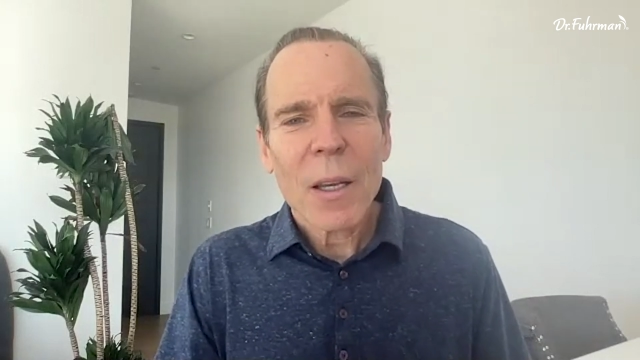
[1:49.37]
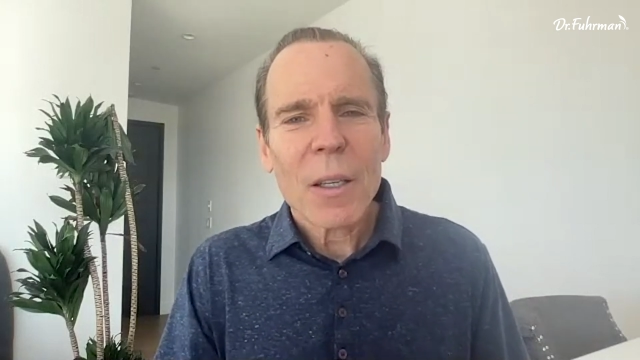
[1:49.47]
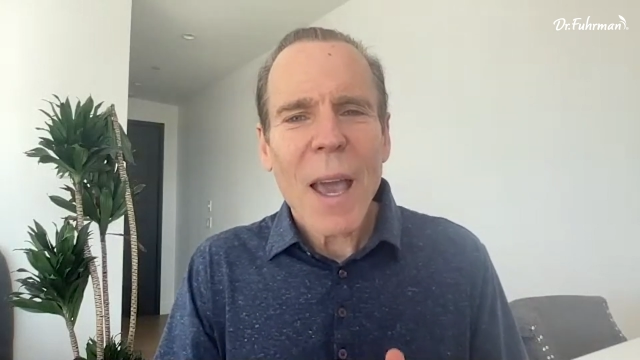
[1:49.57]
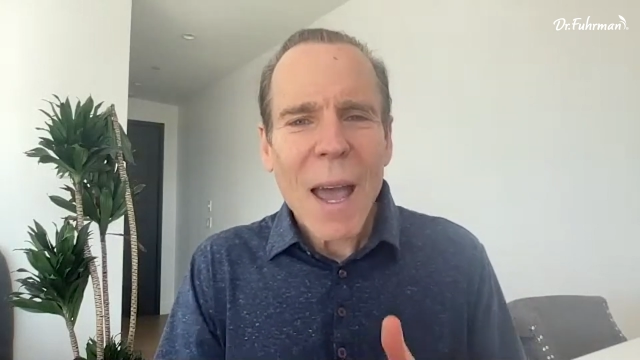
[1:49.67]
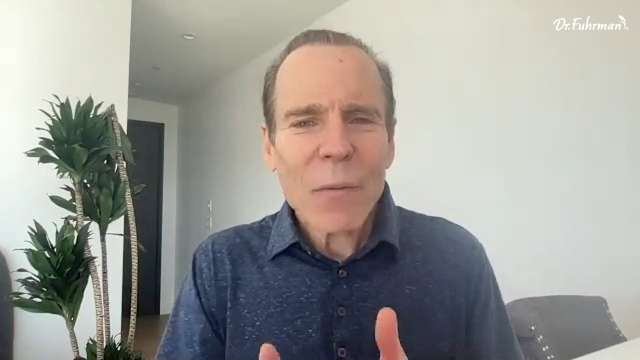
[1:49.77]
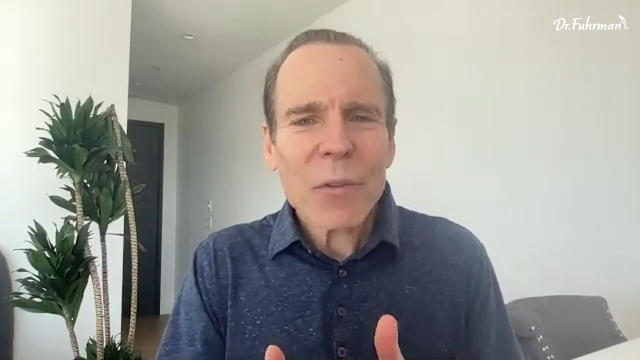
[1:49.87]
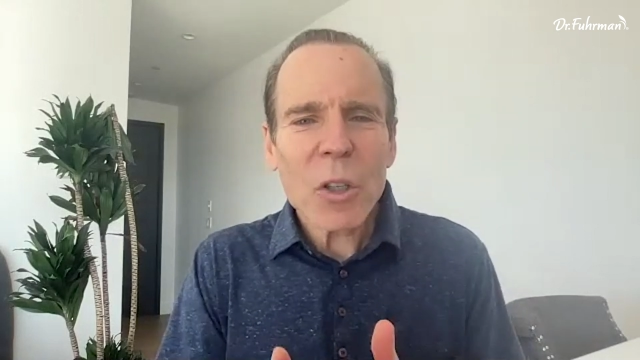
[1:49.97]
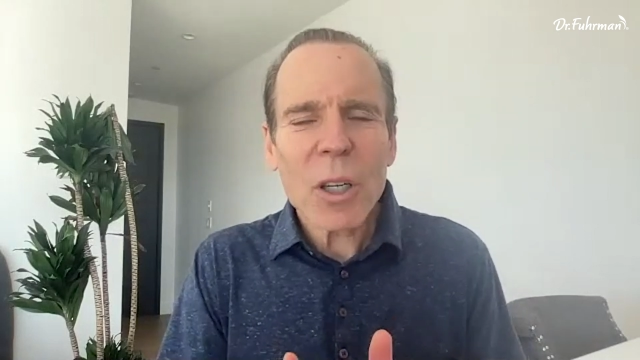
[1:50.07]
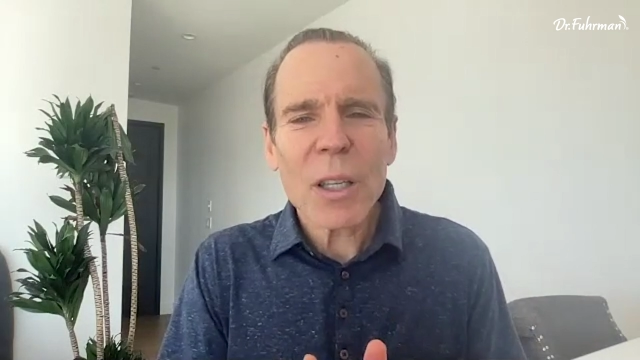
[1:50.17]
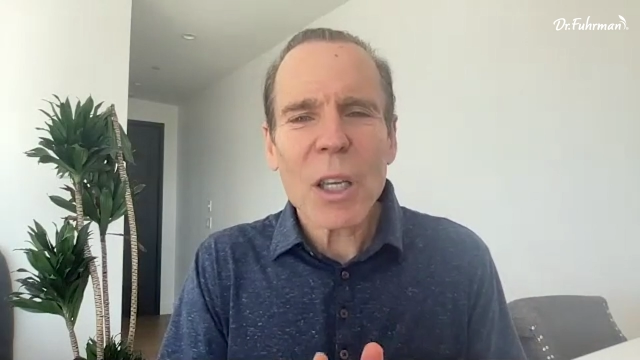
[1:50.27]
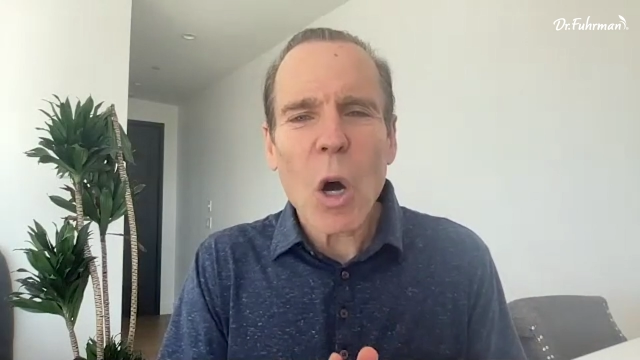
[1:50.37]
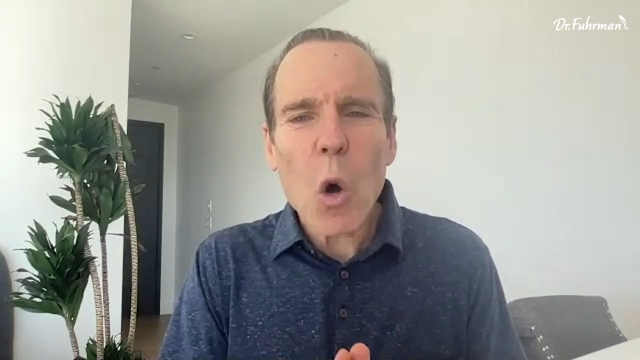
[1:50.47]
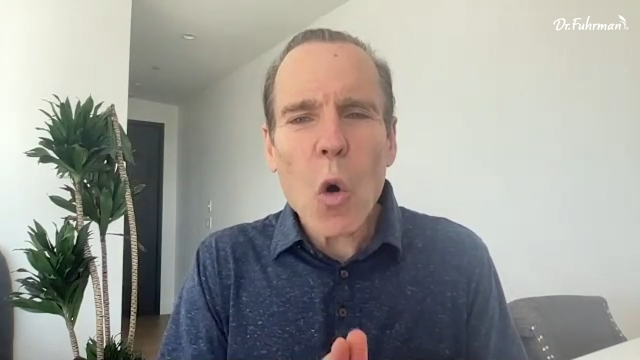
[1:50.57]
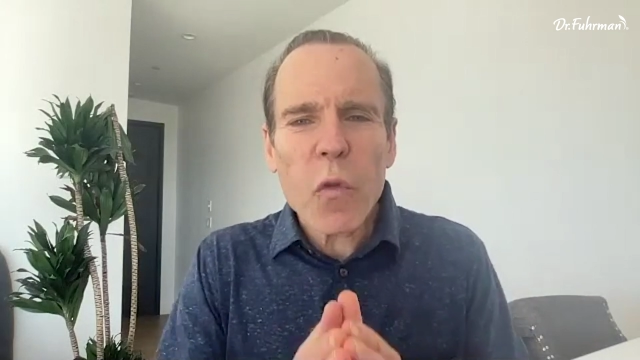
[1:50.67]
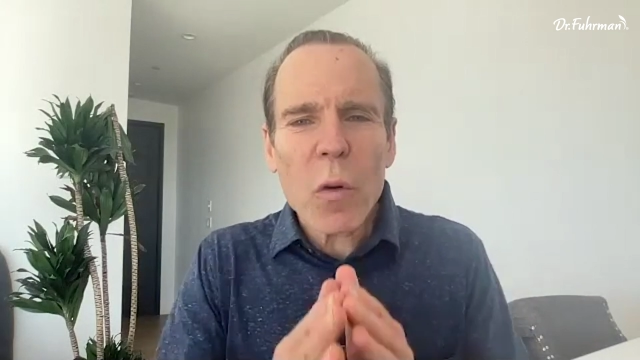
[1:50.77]
you have to look at the
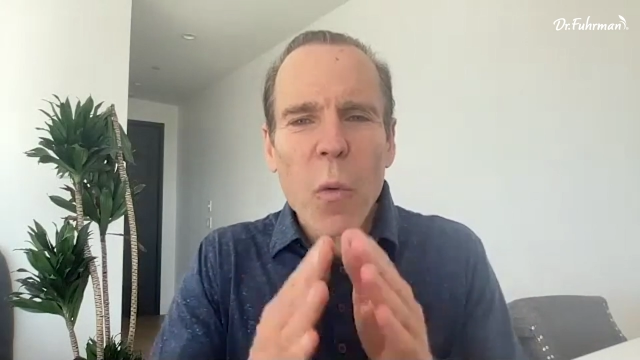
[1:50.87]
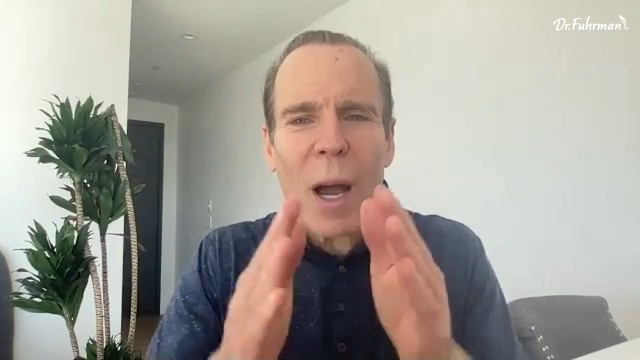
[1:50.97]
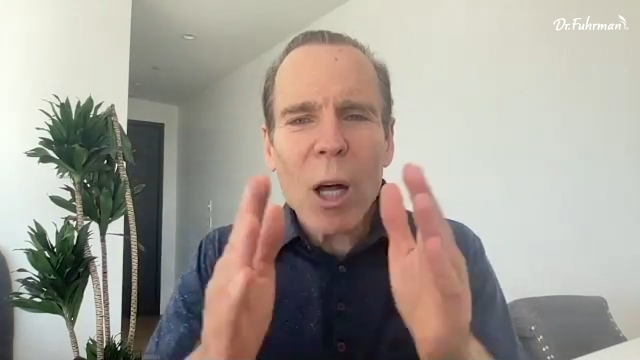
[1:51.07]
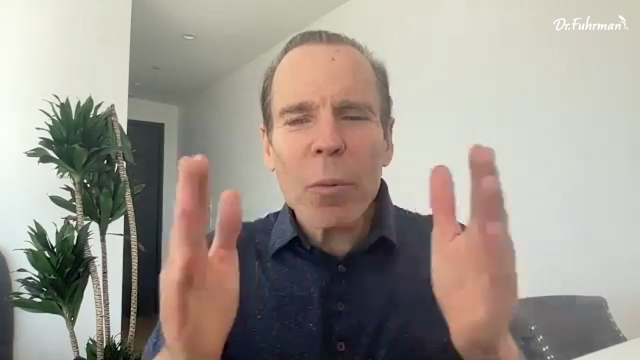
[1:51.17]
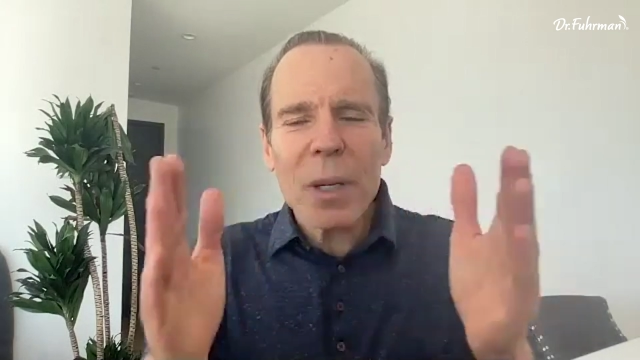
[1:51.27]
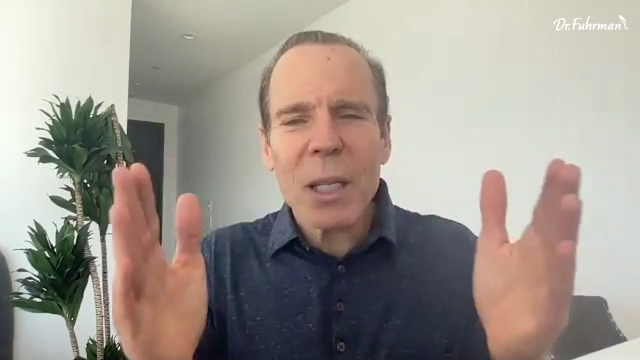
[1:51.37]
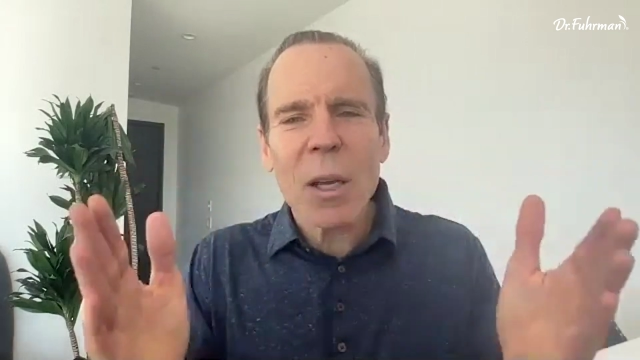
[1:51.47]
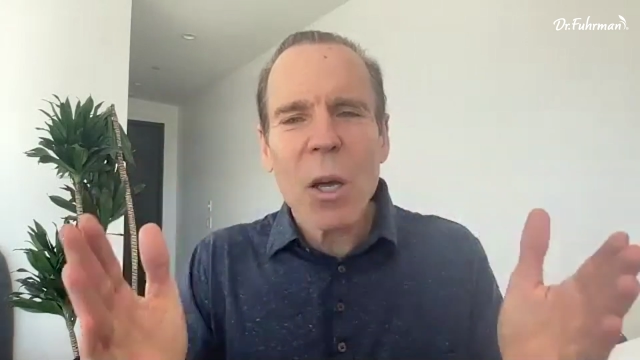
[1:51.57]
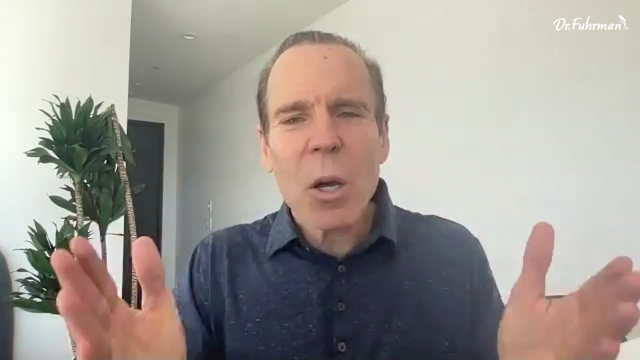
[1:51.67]
overwhelming